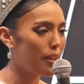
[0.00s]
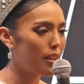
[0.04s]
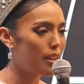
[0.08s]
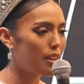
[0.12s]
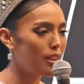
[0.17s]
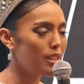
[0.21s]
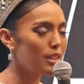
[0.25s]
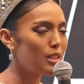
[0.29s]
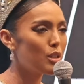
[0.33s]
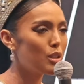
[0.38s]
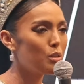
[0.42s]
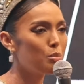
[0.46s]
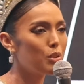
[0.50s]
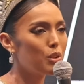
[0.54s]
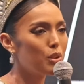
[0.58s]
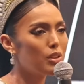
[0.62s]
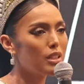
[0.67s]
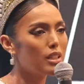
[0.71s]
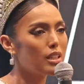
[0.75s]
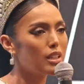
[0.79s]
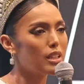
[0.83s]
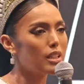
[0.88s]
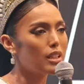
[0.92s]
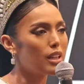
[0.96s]
This
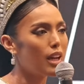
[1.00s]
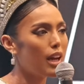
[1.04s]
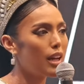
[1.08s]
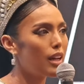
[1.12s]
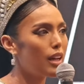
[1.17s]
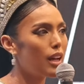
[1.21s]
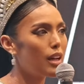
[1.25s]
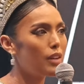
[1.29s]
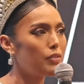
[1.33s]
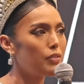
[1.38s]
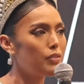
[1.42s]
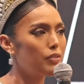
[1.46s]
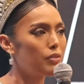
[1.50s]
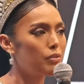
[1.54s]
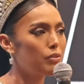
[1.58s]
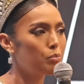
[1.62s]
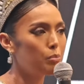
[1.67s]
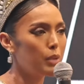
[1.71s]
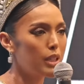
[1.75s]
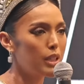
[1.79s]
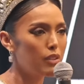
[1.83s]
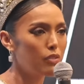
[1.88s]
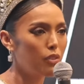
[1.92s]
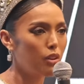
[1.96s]
community, I've
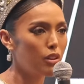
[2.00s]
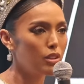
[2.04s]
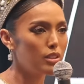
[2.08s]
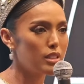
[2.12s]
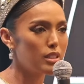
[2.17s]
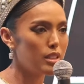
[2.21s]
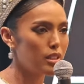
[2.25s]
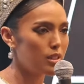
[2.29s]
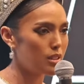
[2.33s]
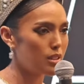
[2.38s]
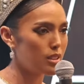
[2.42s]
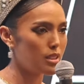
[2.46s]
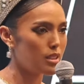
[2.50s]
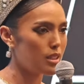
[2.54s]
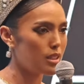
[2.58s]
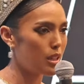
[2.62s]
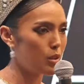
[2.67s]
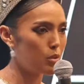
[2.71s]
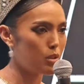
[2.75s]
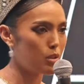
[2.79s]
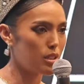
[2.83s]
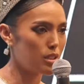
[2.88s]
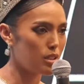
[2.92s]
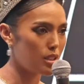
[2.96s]
been a volunteer since
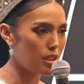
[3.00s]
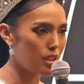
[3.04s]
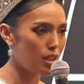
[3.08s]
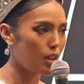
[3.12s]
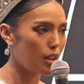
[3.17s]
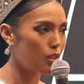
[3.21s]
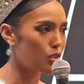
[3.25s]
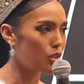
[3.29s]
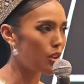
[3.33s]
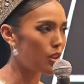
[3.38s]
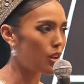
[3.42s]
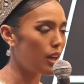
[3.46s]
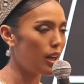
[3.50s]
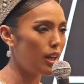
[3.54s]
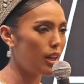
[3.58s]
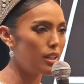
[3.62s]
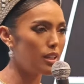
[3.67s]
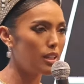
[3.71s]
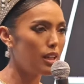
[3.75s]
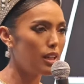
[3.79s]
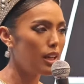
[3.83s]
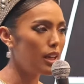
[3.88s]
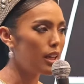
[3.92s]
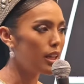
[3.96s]
I was a teenager,
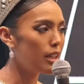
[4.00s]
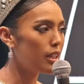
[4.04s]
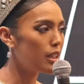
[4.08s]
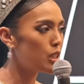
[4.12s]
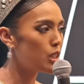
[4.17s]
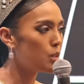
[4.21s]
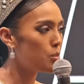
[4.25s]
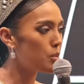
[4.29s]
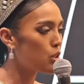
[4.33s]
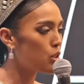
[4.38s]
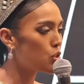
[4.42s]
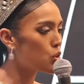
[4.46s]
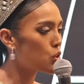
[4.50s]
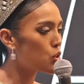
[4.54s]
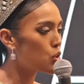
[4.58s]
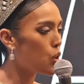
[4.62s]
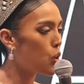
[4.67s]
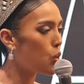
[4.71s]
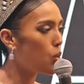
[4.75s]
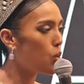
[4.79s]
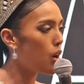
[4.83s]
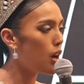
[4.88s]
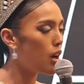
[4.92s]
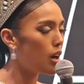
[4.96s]
and it has been
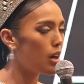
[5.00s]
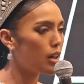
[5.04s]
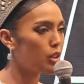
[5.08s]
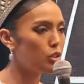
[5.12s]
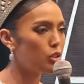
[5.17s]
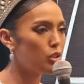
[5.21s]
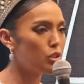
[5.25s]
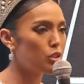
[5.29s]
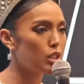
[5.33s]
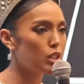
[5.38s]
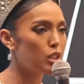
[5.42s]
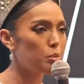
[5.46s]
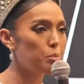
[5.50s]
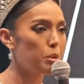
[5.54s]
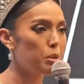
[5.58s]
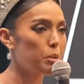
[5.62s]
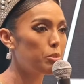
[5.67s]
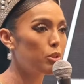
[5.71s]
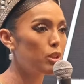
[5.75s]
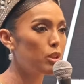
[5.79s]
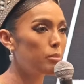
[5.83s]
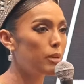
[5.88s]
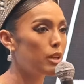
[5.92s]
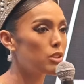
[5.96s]
so hard to teach
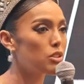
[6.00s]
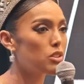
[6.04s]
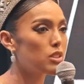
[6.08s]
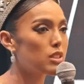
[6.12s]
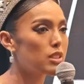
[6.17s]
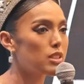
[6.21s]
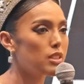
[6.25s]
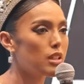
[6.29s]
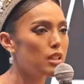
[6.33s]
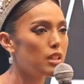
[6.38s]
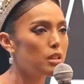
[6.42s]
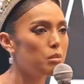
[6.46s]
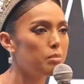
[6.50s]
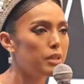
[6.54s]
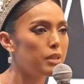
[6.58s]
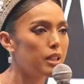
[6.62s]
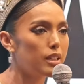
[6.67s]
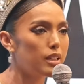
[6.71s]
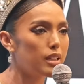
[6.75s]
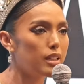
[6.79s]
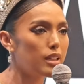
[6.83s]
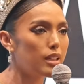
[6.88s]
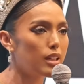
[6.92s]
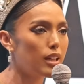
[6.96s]
people about
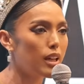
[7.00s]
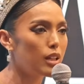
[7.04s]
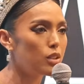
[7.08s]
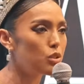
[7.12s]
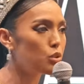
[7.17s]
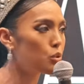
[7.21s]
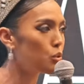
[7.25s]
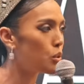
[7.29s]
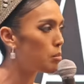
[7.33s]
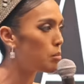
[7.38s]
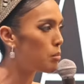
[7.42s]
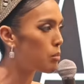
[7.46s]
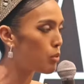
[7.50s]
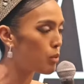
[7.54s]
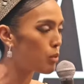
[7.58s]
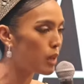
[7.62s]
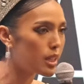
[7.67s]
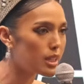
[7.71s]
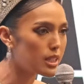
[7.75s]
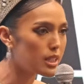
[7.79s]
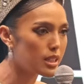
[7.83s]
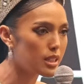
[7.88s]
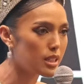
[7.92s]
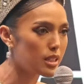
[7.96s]
sustainability and to
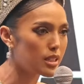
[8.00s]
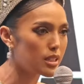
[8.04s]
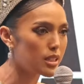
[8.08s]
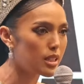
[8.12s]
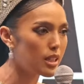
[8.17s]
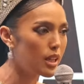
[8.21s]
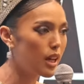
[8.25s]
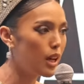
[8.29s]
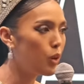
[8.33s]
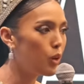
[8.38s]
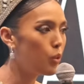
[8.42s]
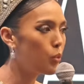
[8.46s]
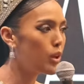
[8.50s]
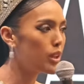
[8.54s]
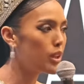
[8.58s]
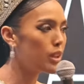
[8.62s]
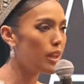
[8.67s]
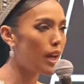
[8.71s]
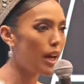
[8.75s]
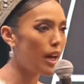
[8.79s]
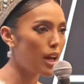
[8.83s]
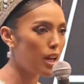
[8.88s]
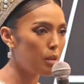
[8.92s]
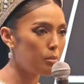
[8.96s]
embrace it,
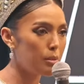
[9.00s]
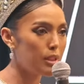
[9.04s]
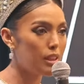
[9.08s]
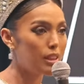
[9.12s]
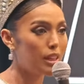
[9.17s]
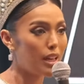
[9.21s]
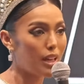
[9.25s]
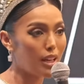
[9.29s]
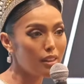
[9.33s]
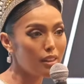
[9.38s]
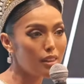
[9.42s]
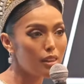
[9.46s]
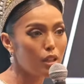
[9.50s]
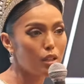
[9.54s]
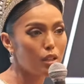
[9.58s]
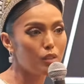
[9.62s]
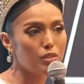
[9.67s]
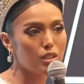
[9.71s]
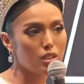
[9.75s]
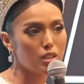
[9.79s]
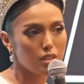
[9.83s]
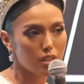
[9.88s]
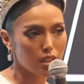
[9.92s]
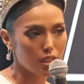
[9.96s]
what the habit, the ethic of
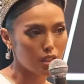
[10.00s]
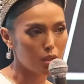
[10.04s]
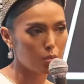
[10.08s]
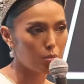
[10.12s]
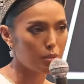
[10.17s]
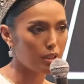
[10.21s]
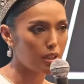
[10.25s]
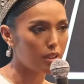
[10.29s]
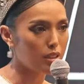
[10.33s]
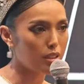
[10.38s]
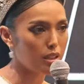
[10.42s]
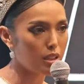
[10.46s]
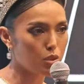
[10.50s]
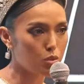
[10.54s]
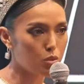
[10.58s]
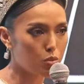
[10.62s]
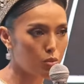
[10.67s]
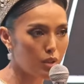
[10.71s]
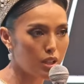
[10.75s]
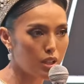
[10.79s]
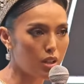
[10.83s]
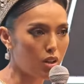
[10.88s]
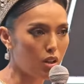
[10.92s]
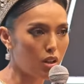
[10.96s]
sustainability is
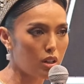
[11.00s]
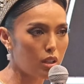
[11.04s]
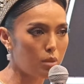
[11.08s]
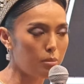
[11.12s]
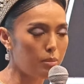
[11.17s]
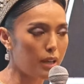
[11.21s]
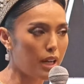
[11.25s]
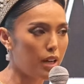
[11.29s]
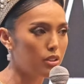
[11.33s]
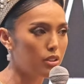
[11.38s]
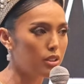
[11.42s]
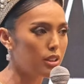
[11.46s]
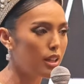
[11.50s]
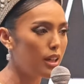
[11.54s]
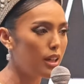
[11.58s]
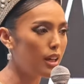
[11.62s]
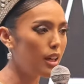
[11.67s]
really all about.